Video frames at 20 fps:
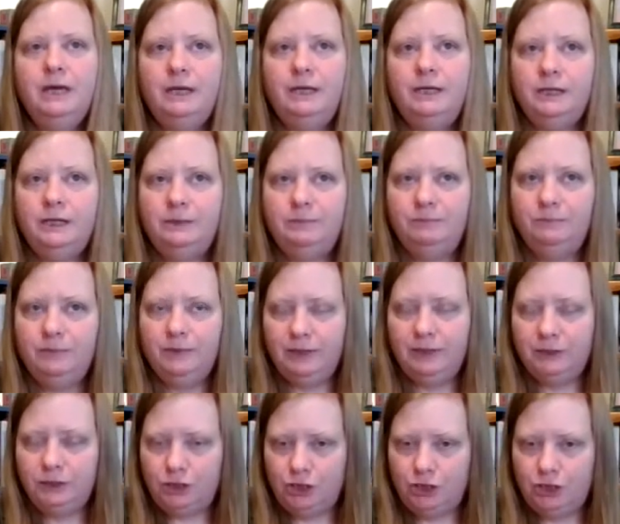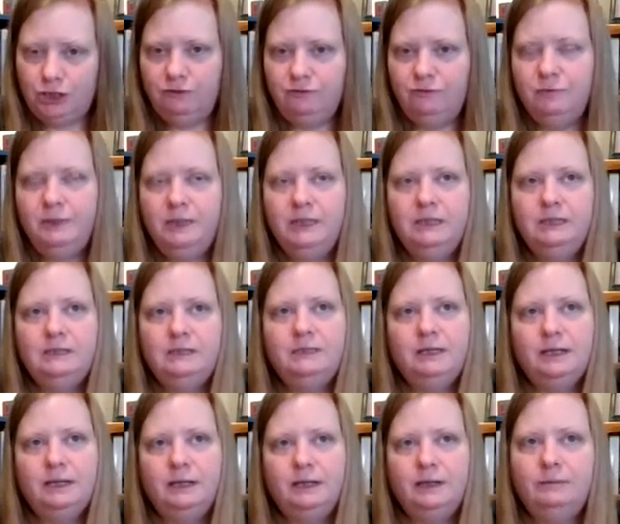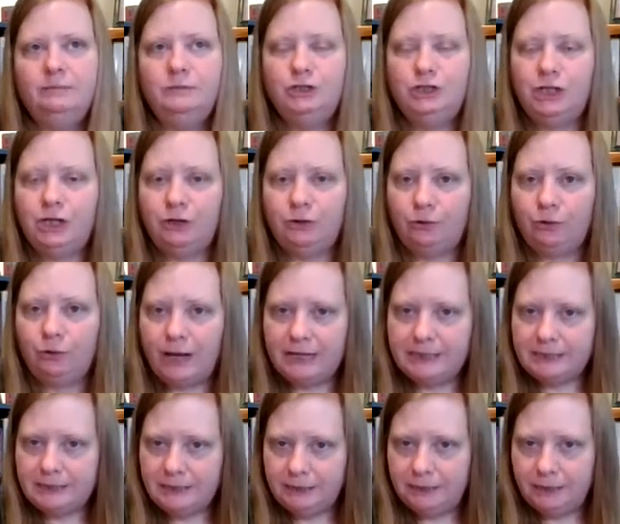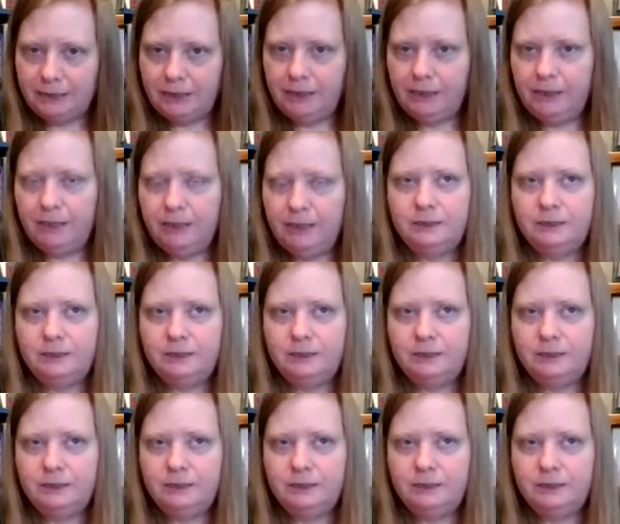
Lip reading: Achievement, generosity